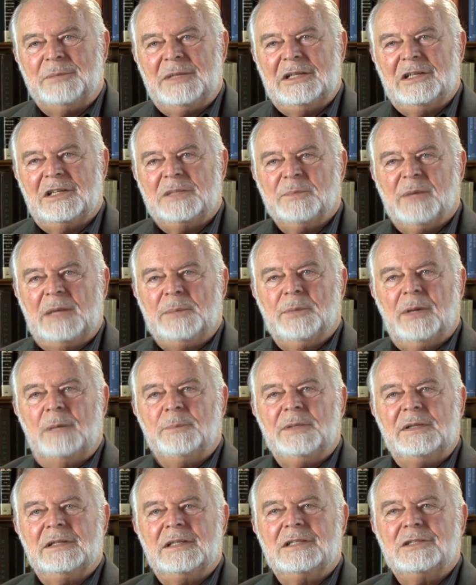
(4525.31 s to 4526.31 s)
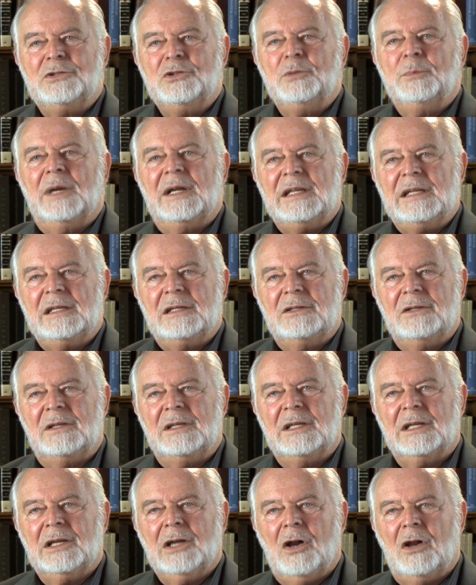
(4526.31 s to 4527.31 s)
because by pumping this new money into
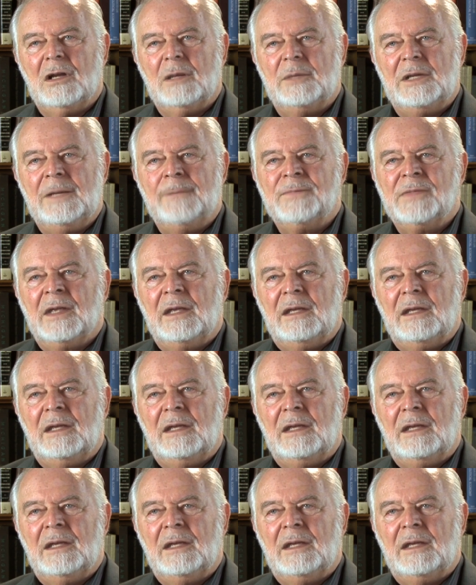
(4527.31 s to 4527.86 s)
the economy,